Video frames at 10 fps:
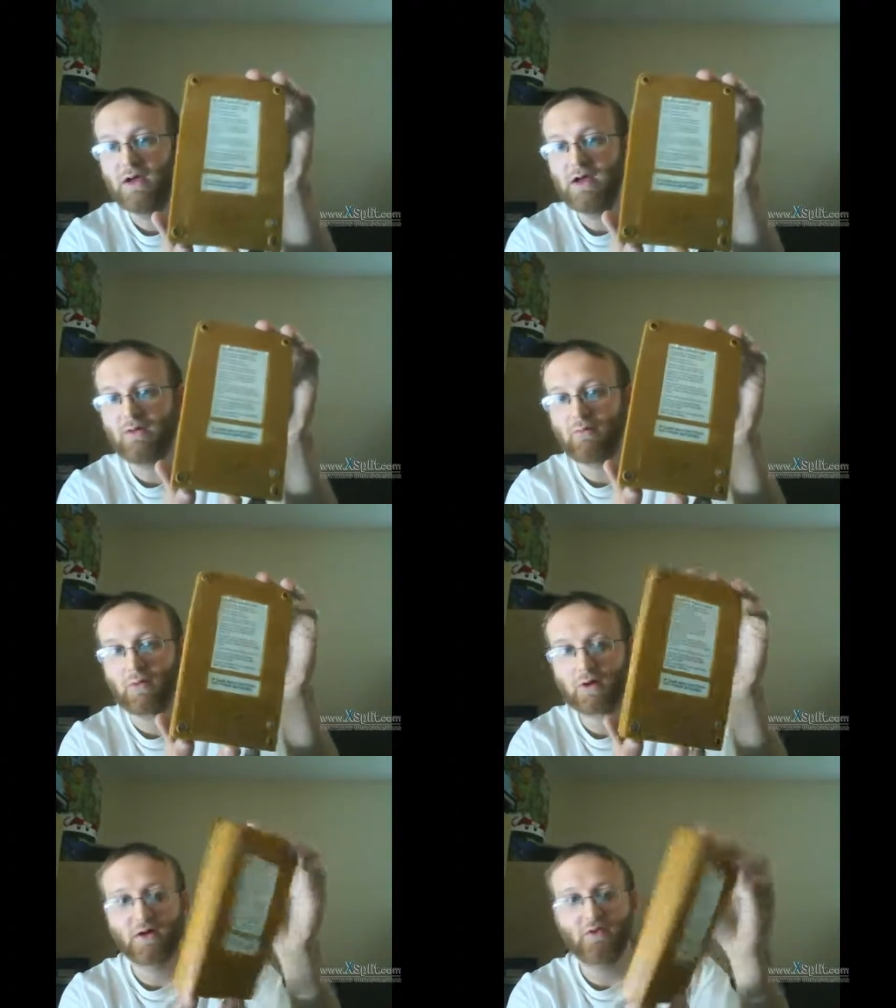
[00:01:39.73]
It
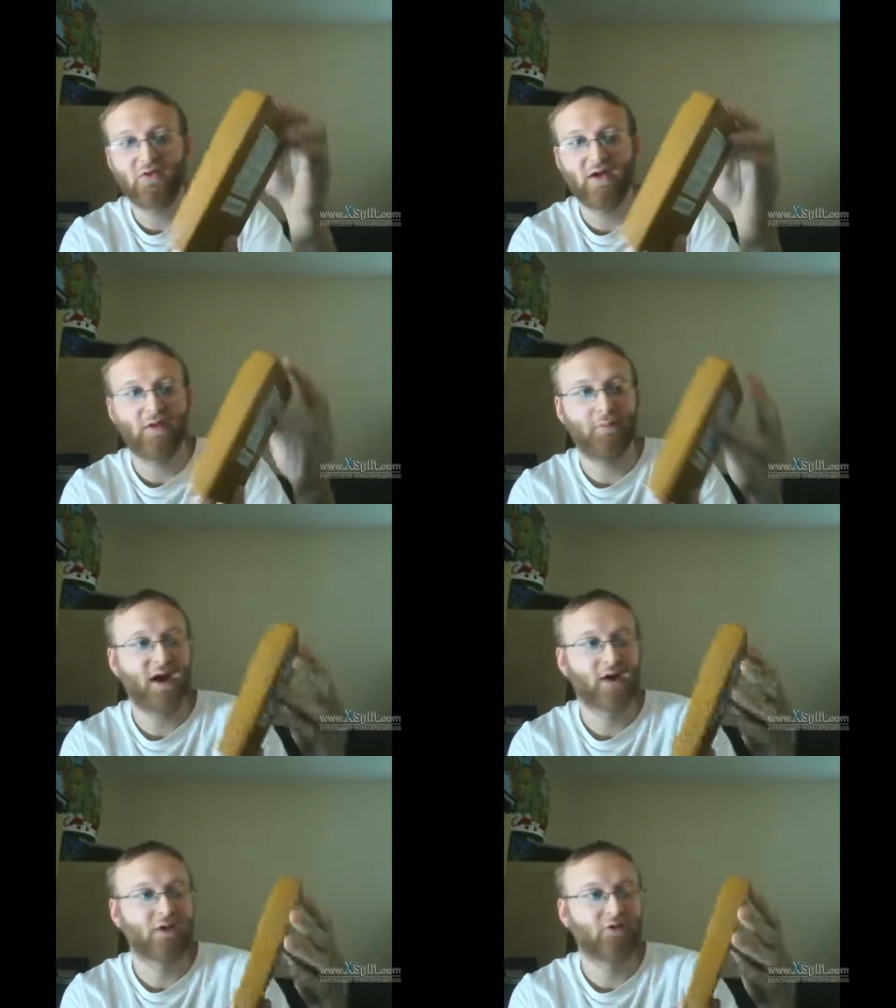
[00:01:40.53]
works. The
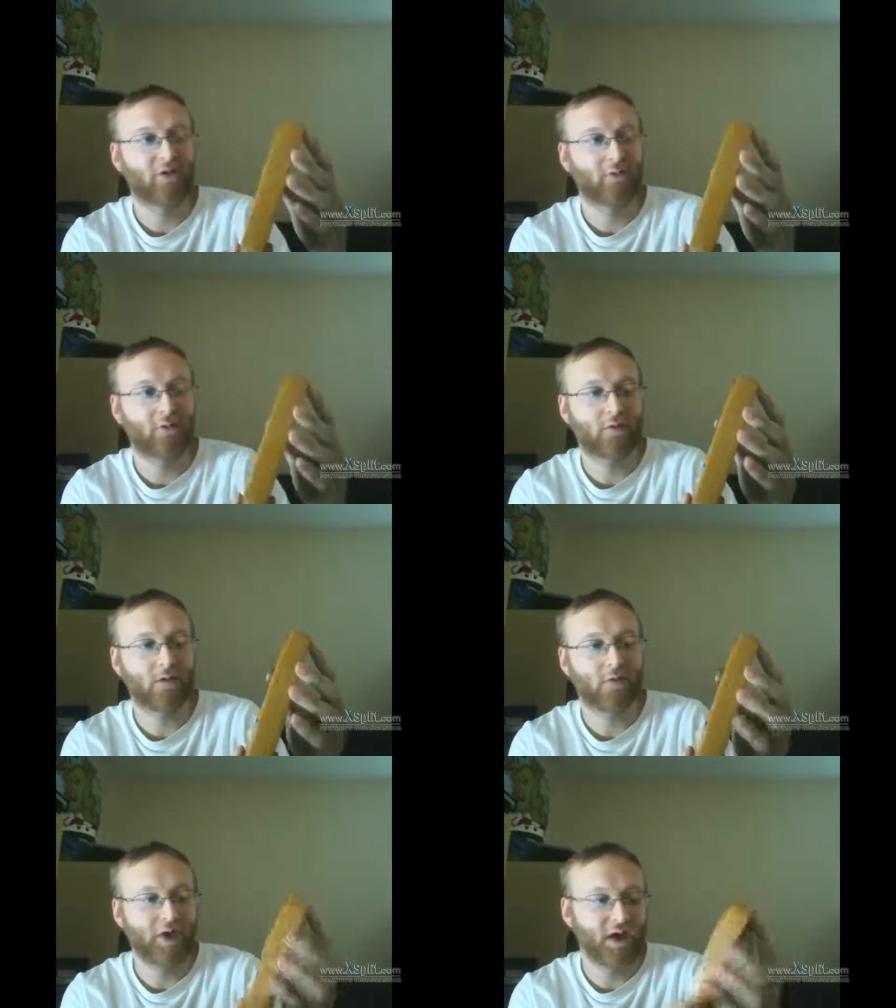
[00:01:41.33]
batteries aren't
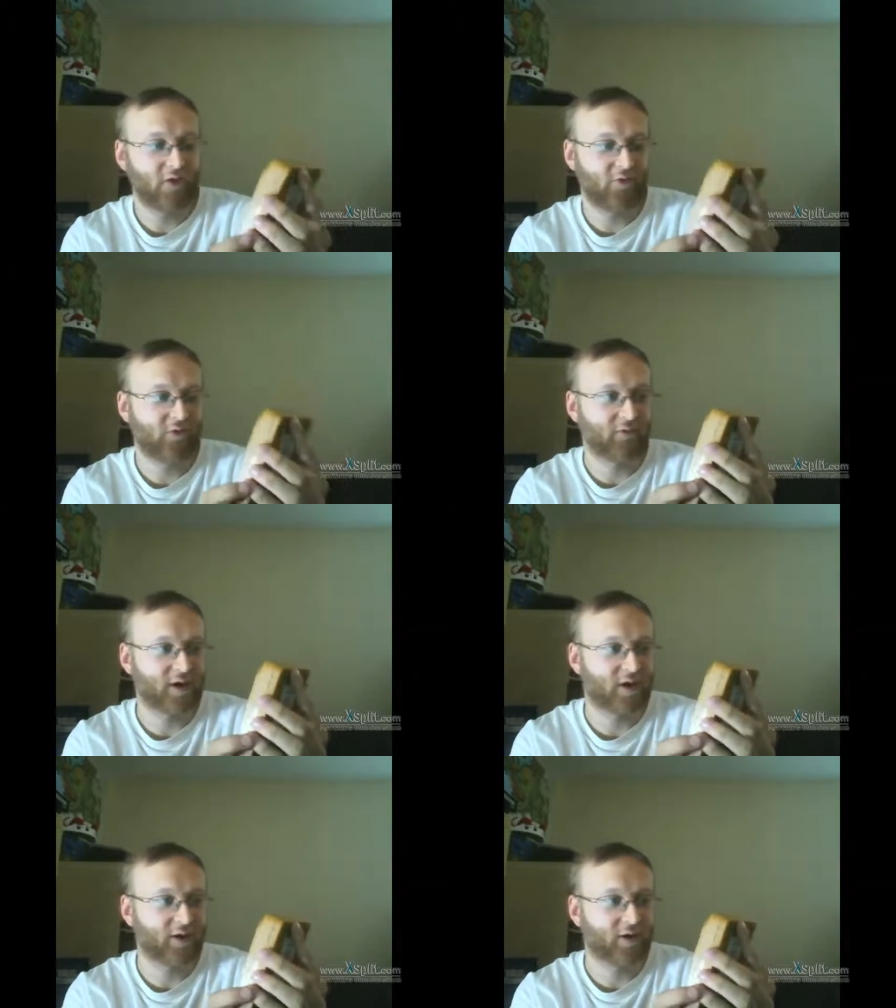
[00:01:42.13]
corroded out. See if I
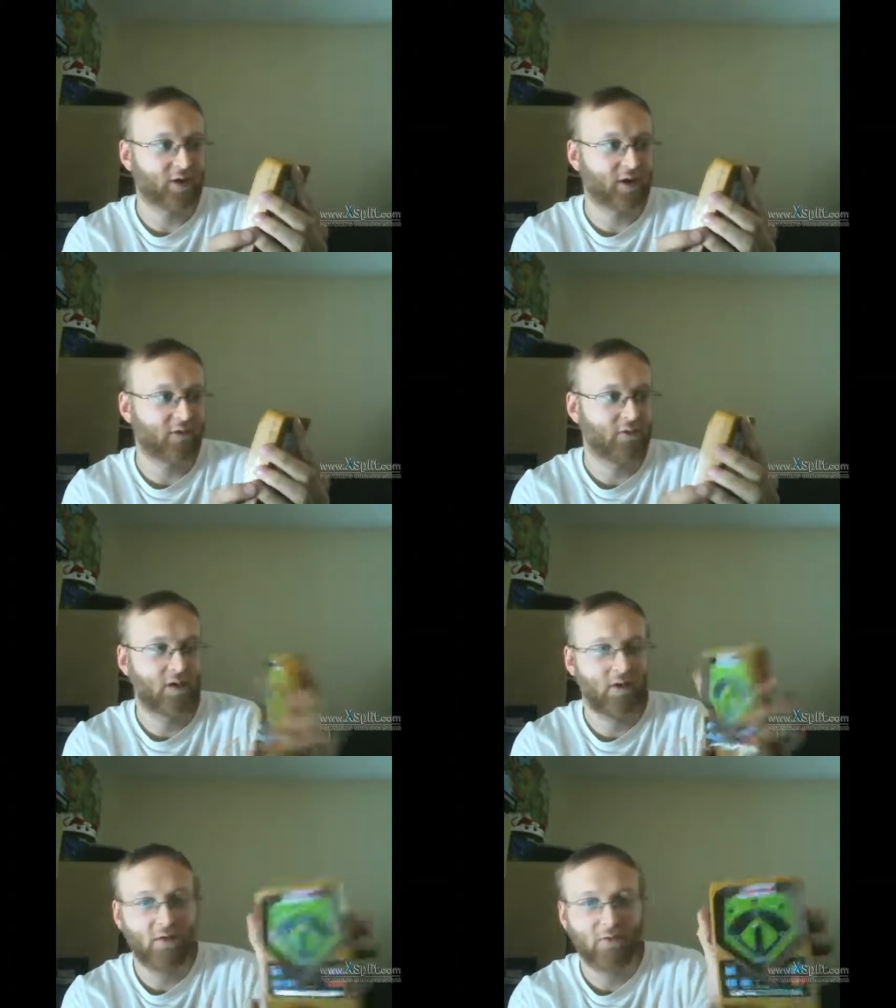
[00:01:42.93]
can get it to go.
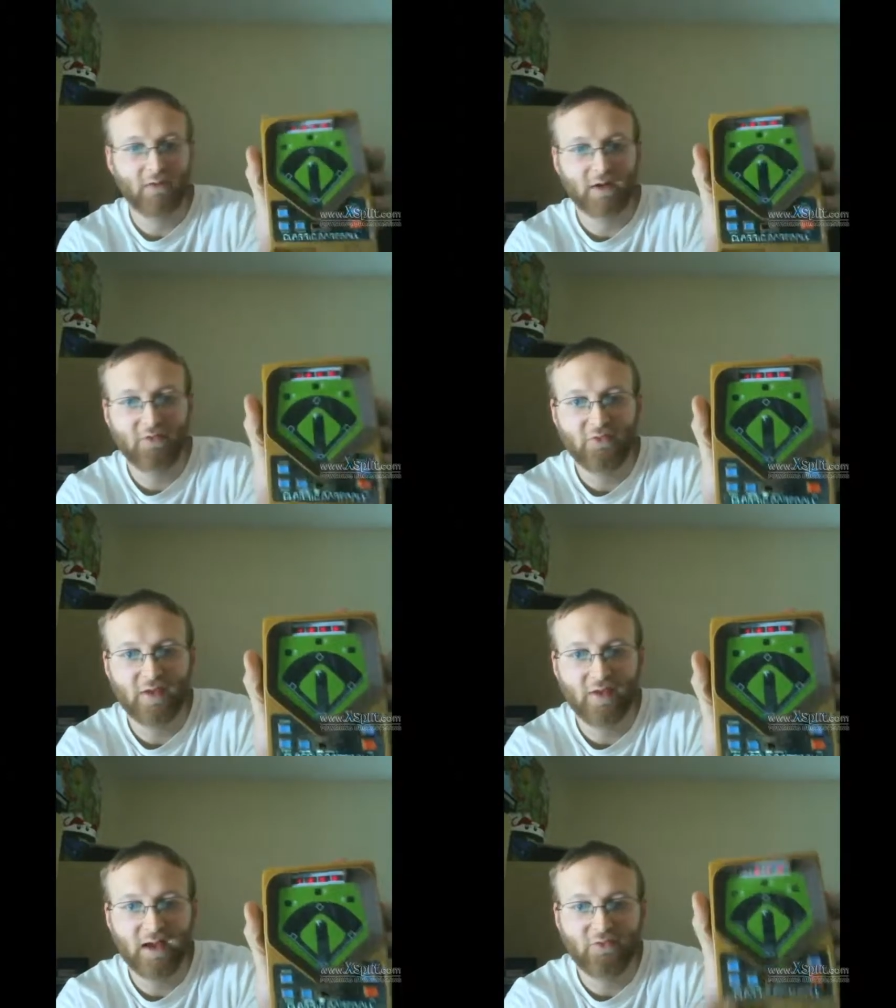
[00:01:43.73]
Where you see
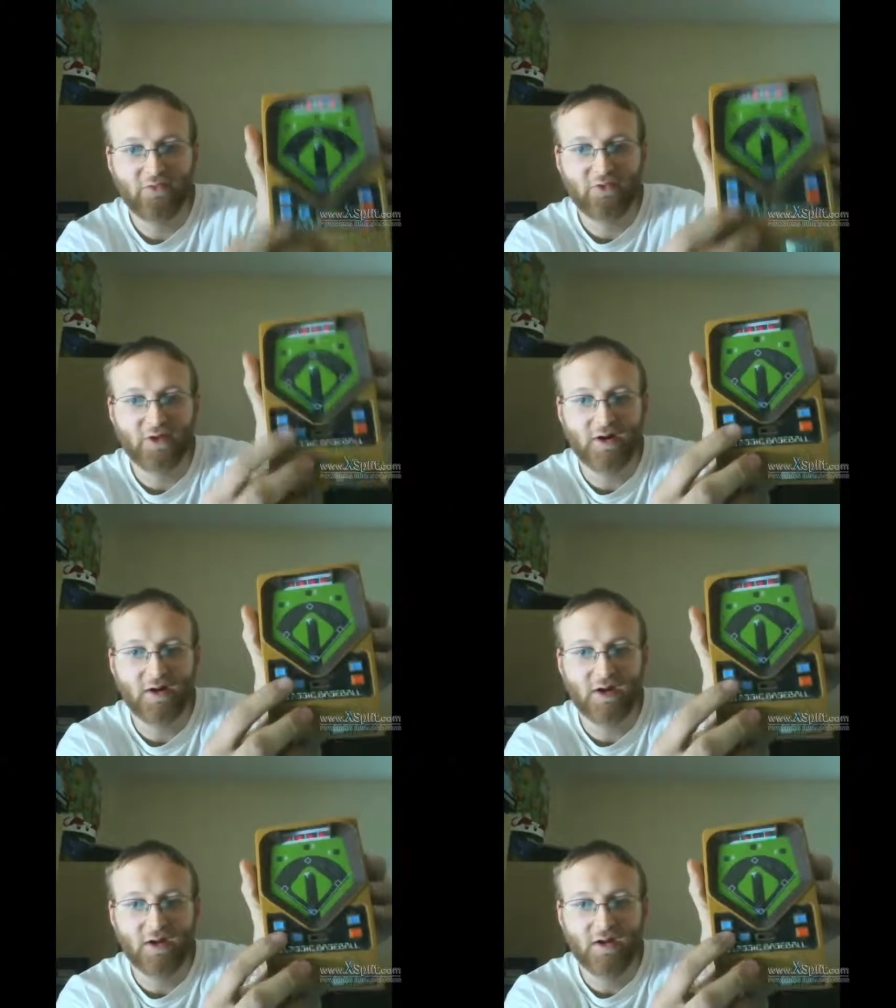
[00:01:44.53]
the lights turn on.